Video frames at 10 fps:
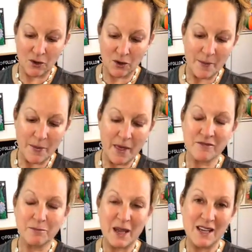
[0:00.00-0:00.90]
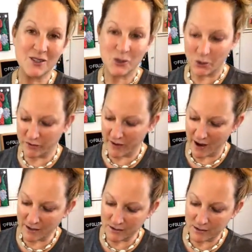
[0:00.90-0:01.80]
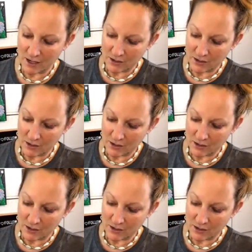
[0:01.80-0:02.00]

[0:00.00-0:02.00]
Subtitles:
up that paint so fast